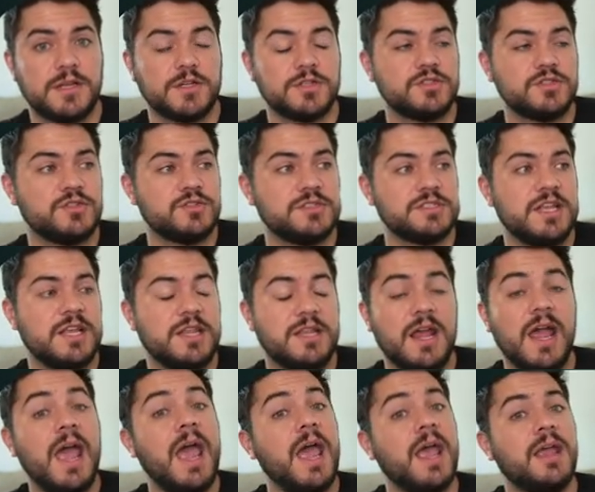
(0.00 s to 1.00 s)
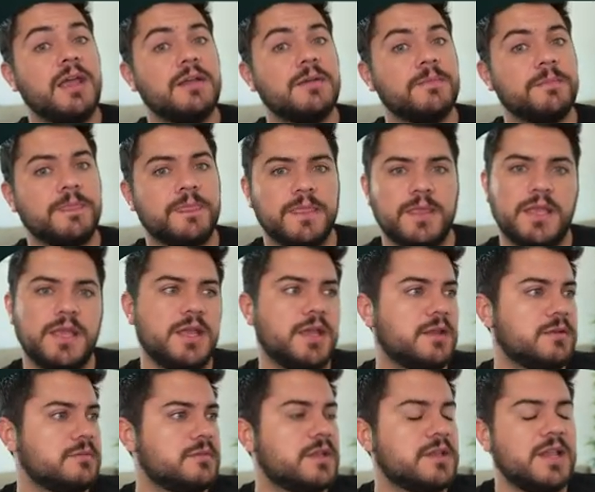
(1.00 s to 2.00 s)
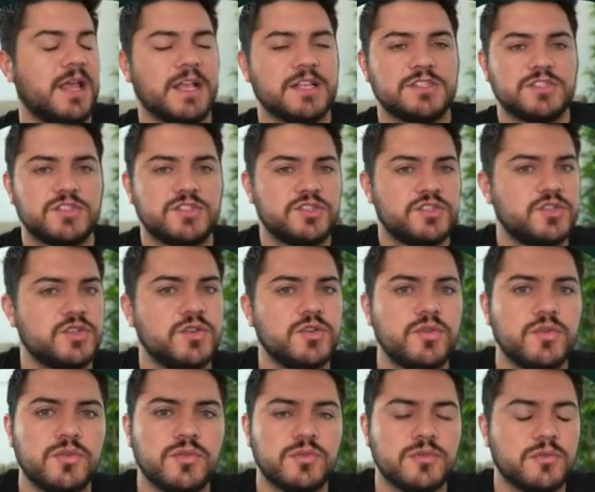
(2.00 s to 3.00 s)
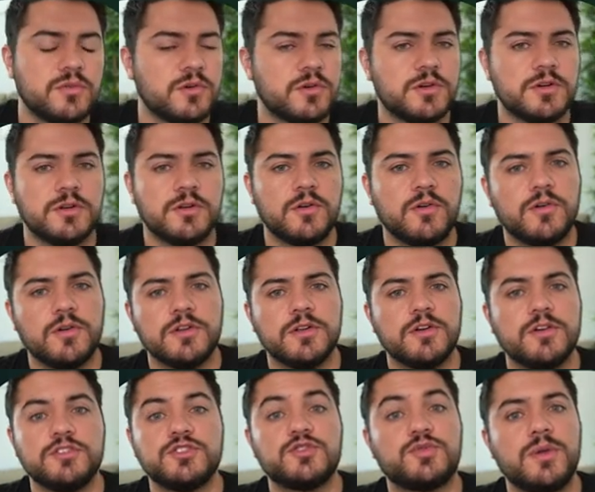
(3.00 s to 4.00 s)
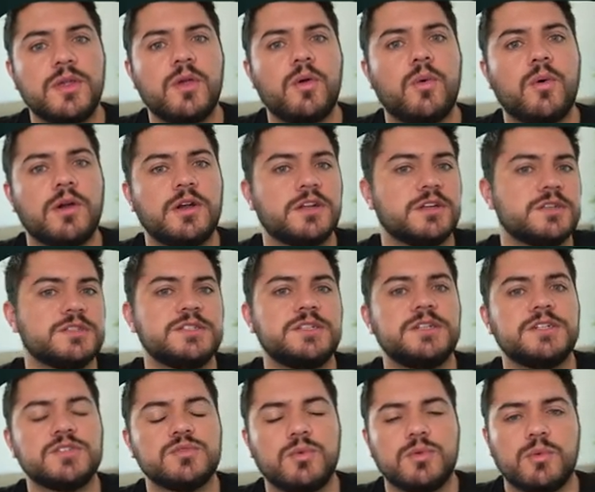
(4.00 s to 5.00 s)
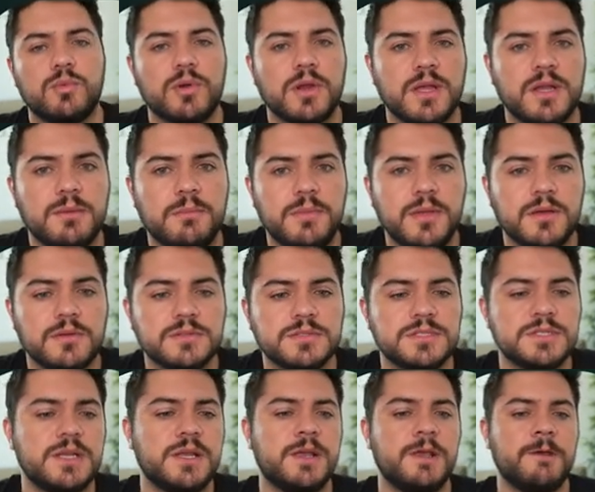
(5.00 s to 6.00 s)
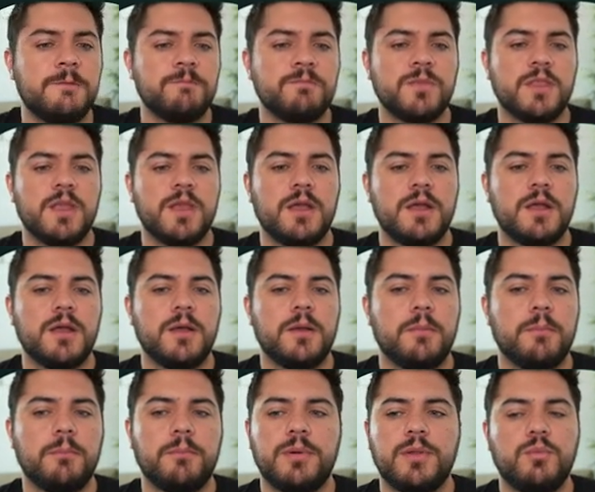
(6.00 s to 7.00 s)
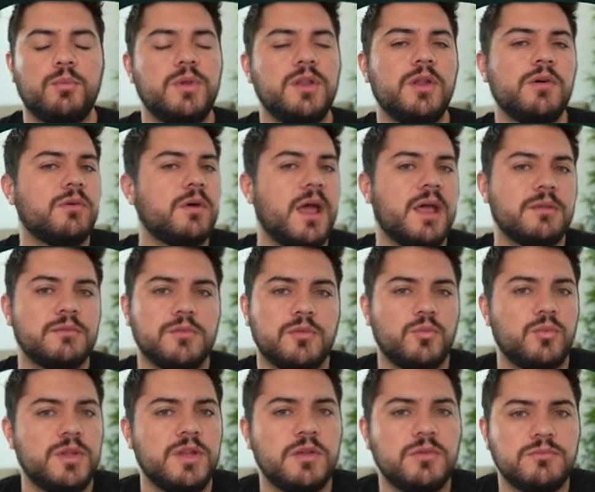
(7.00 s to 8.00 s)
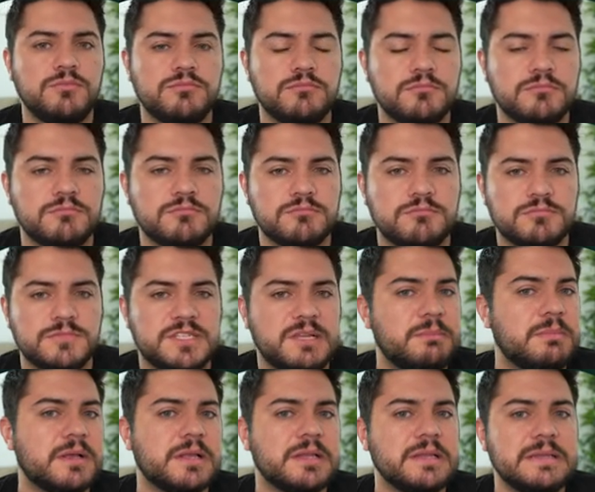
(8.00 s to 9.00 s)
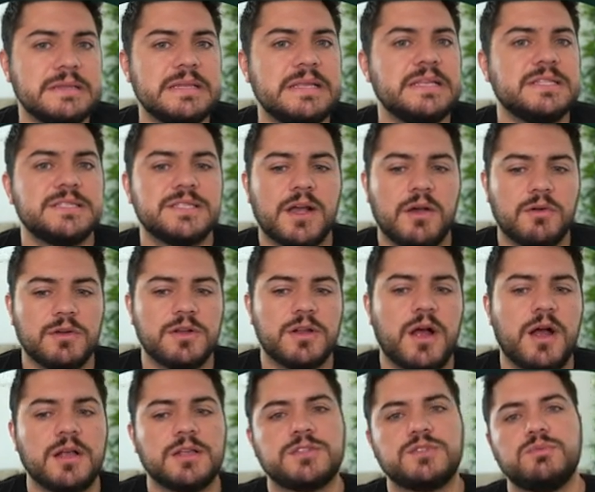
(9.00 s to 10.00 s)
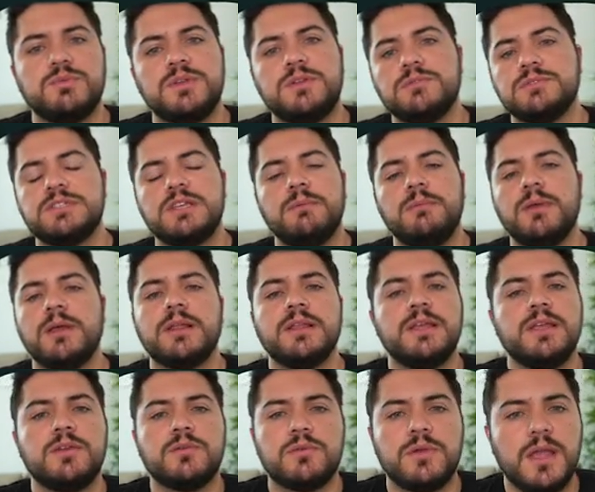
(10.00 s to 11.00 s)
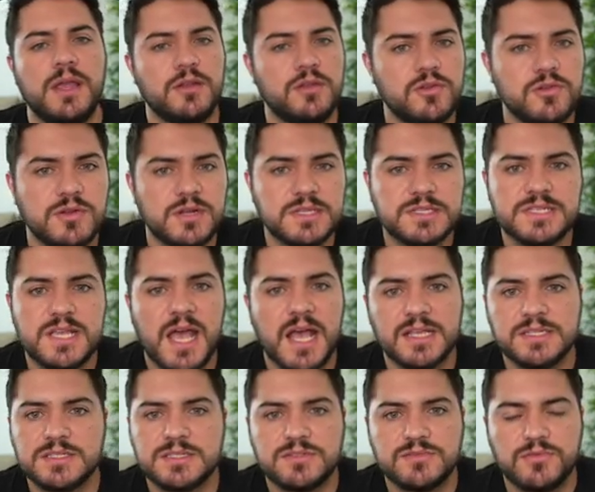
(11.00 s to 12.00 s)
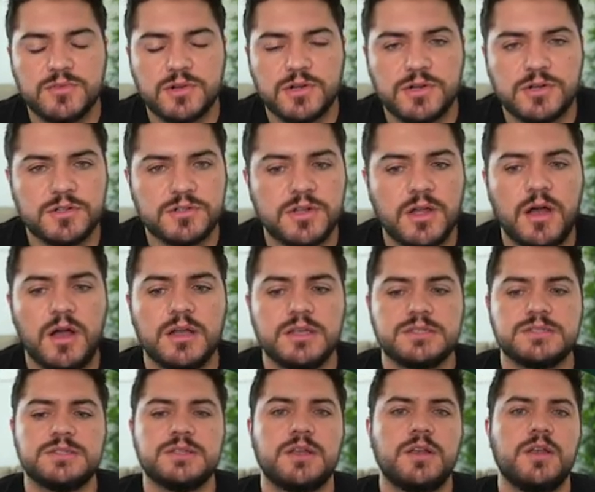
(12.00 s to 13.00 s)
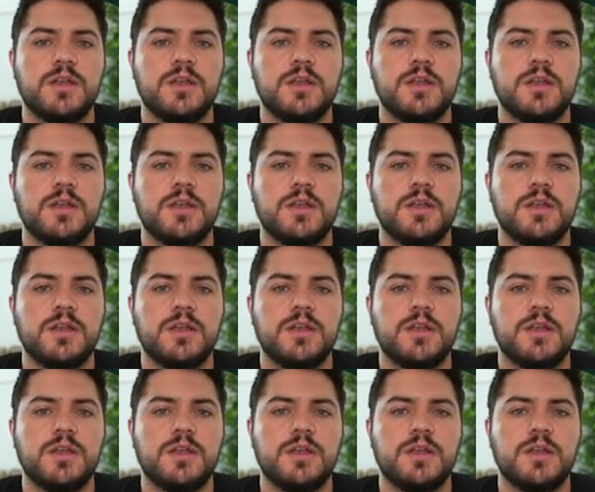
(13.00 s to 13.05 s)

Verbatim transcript: to say that, hey, in the next two or, or, or three quarters, here's what we're gonna build. But we don't have, we don't typically lint our docs. We don't typically create unit tests for our docs